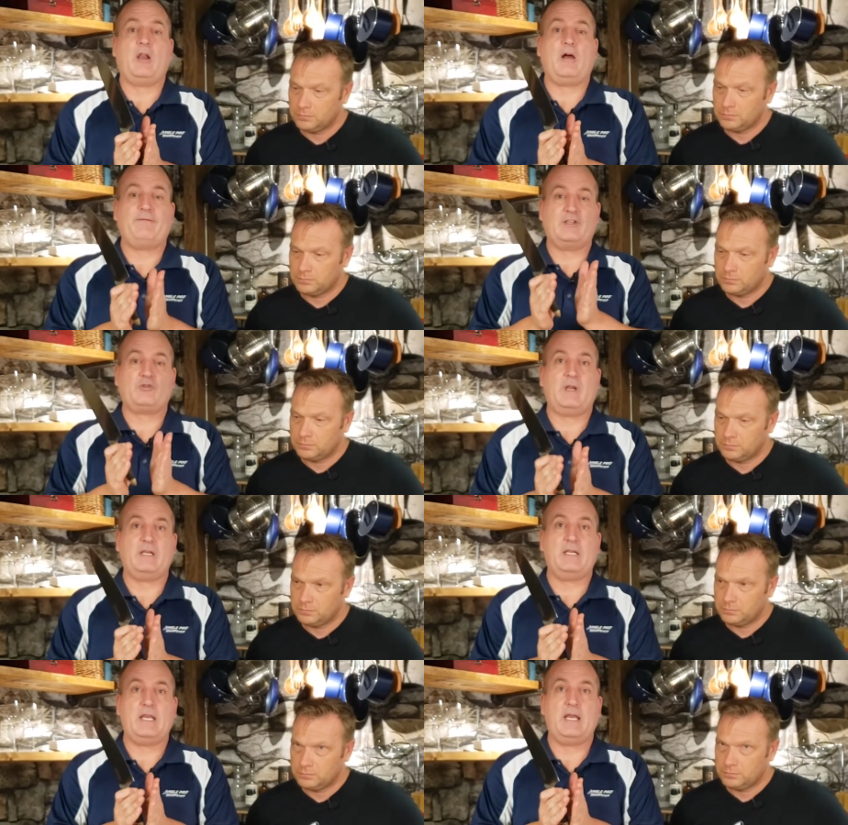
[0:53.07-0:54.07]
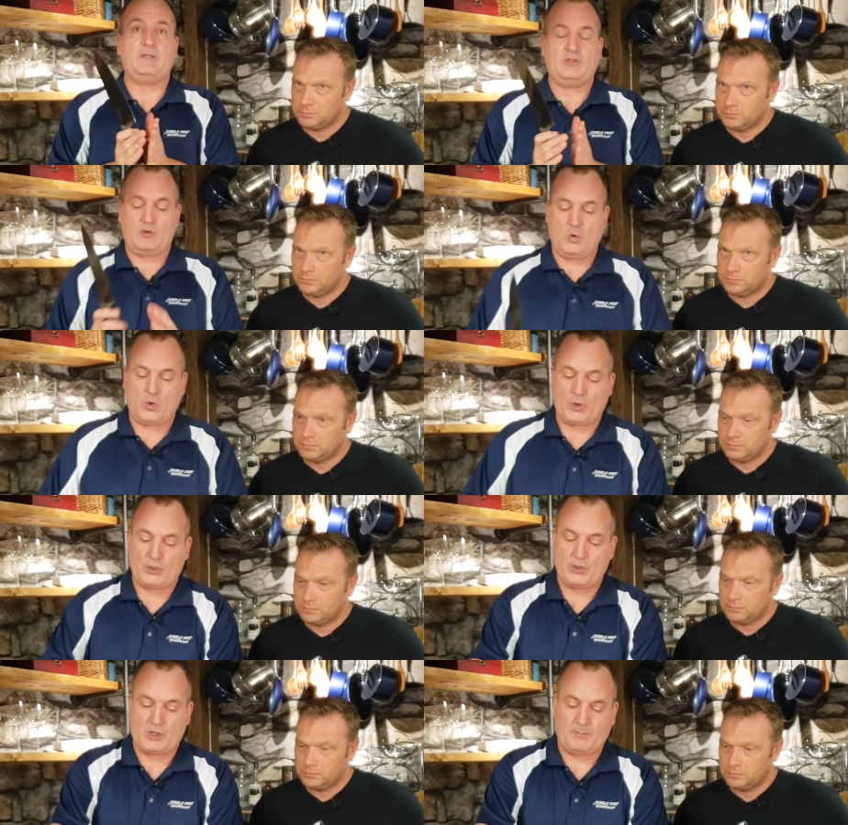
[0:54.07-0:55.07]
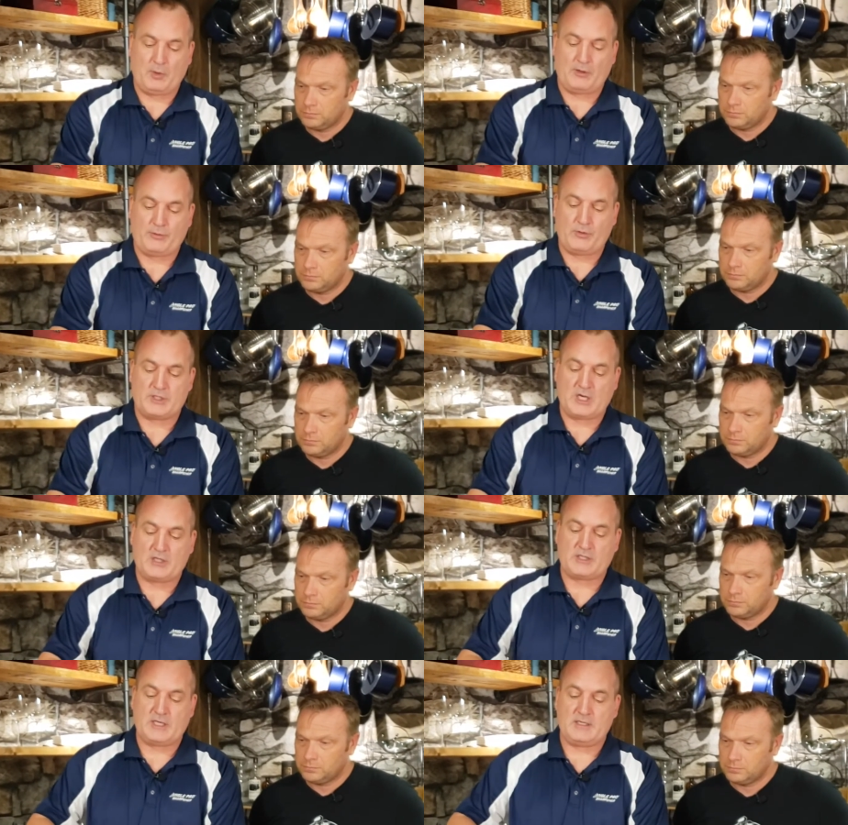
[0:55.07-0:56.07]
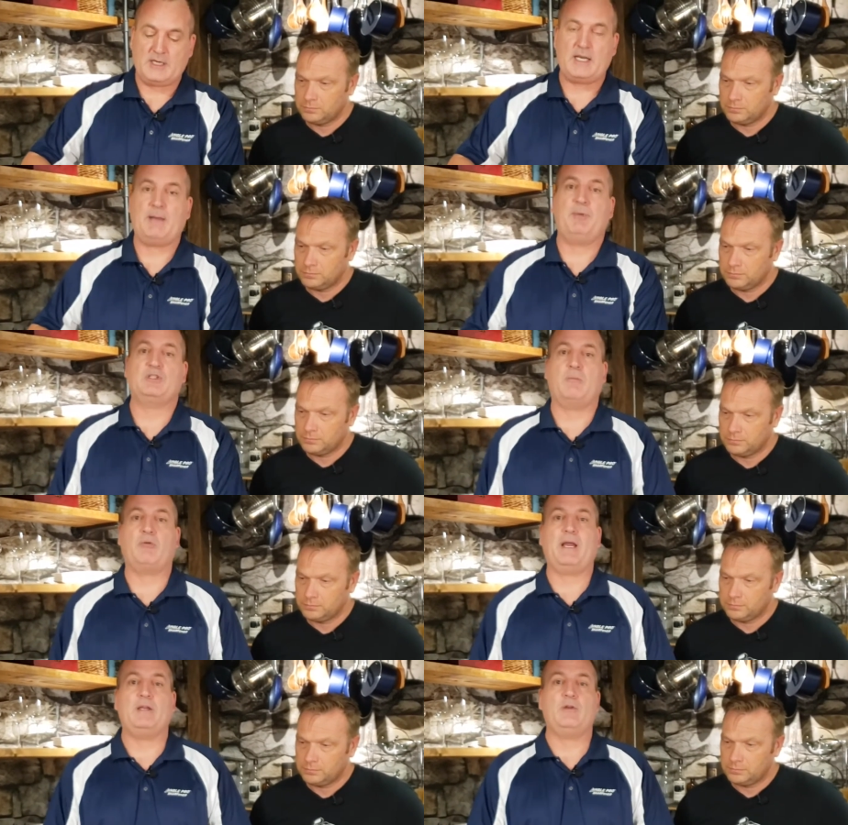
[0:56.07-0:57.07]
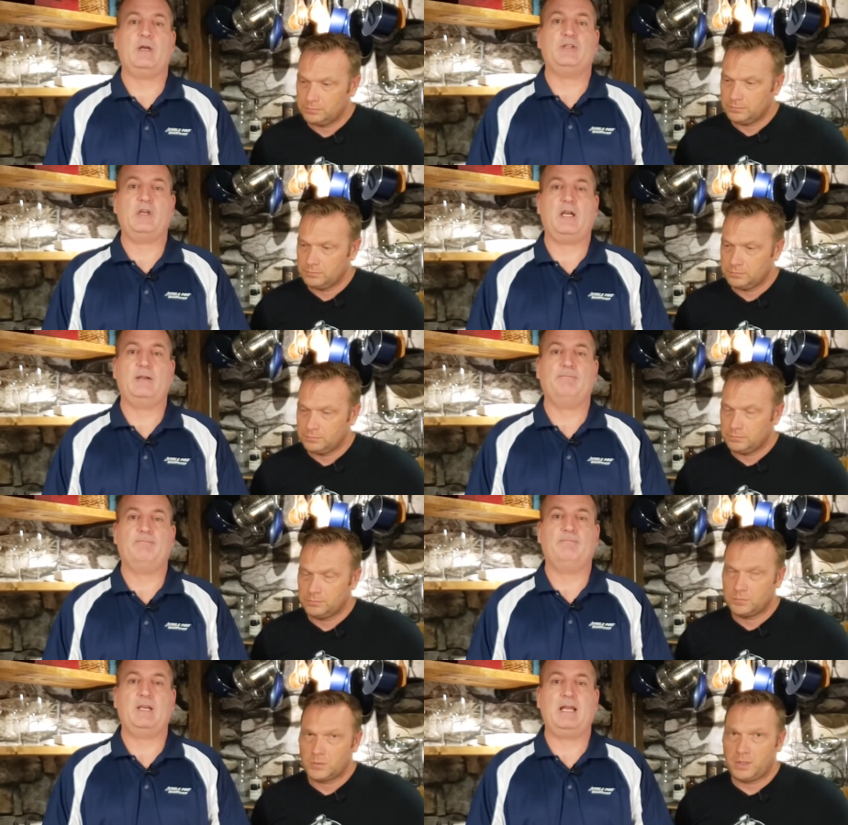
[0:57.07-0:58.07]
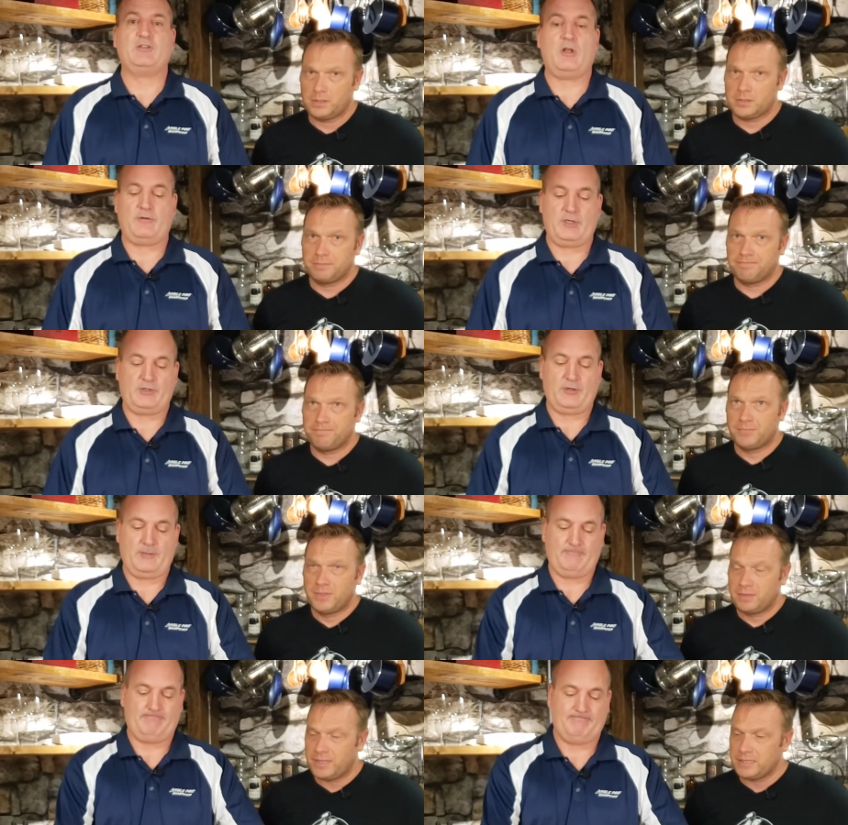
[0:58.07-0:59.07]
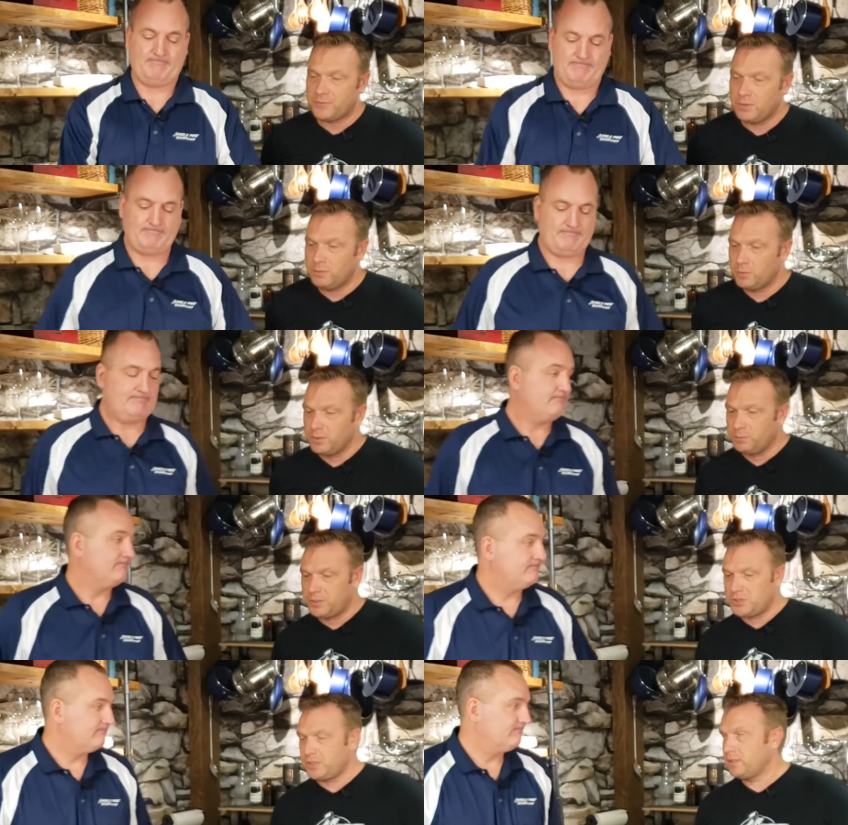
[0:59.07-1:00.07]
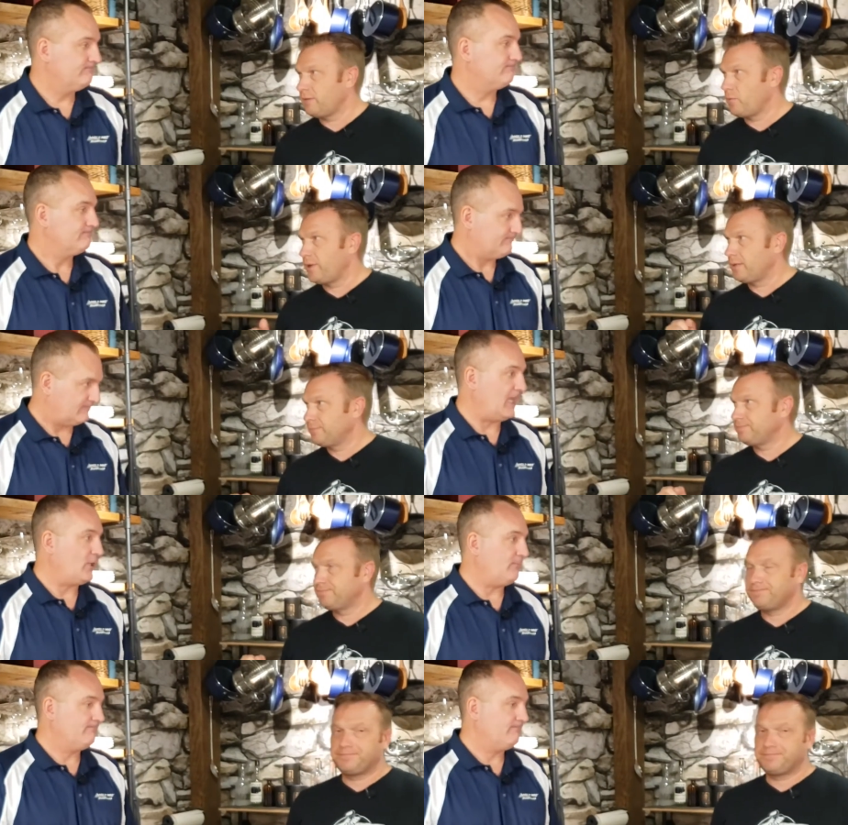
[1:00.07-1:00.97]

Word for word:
Speaker 1: off and straighten the edge, or you can pull it through the tungsten, and that puts a brand new edge on it. And that's awesome. all there is to it.
Speaker 2: Thanks, Bill. We really appreciate the giveaway. Thank you.